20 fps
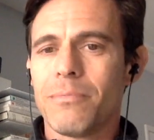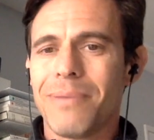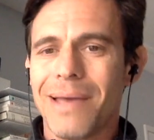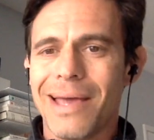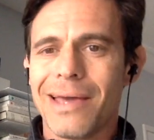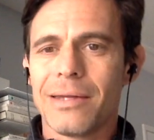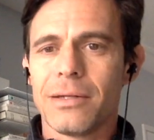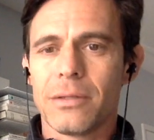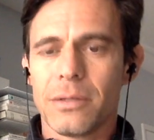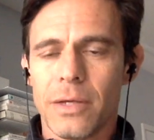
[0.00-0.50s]

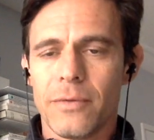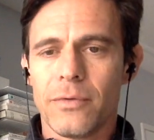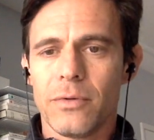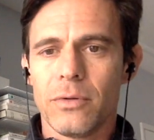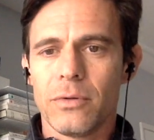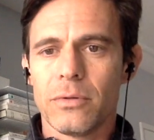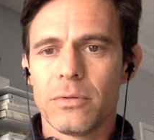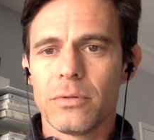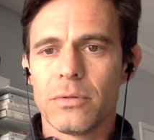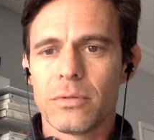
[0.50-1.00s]
band
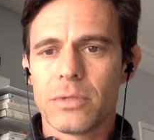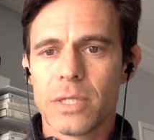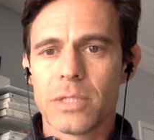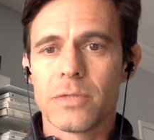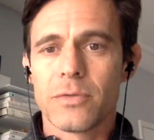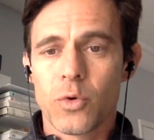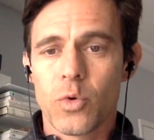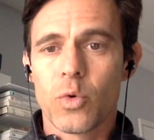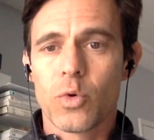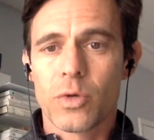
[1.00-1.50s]
level sense
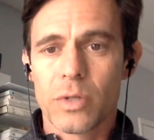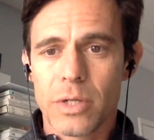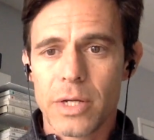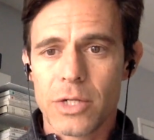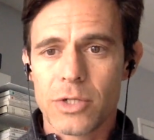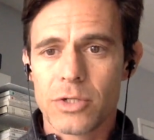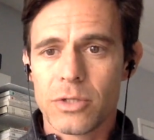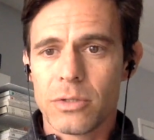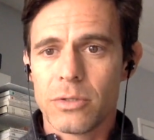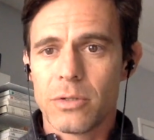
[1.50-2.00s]
of
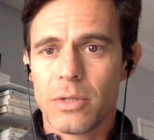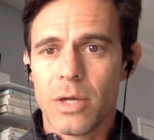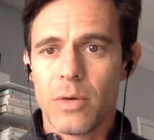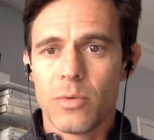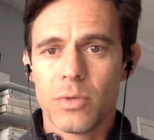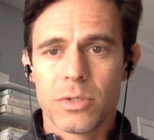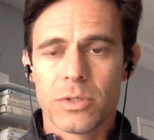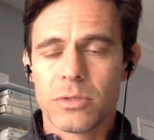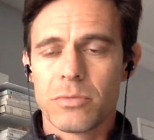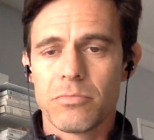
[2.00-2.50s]
coordination that
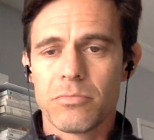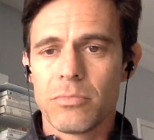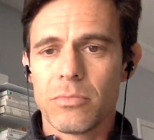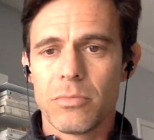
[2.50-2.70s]
was